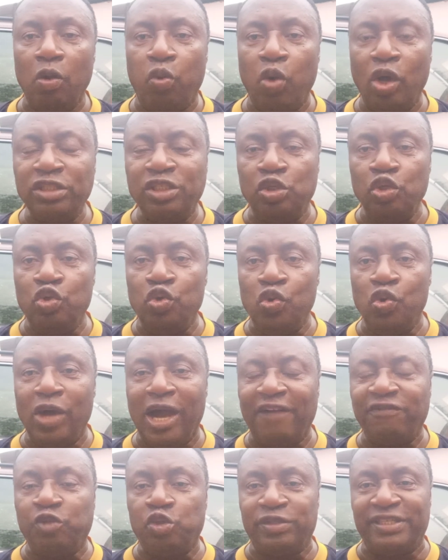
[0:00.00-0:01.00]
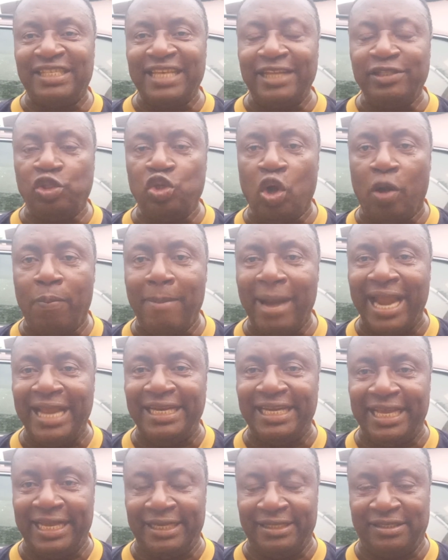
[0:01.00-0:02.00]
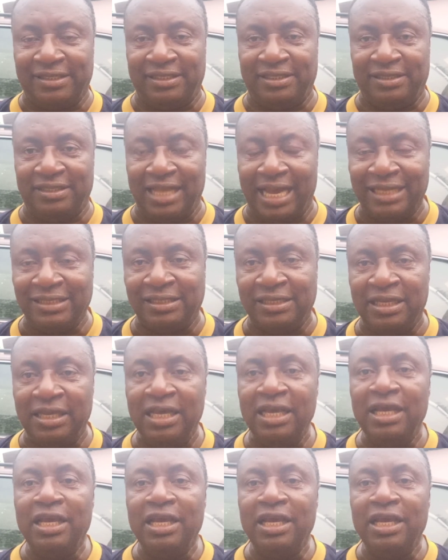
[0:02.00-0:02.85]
what you have to set your mind is that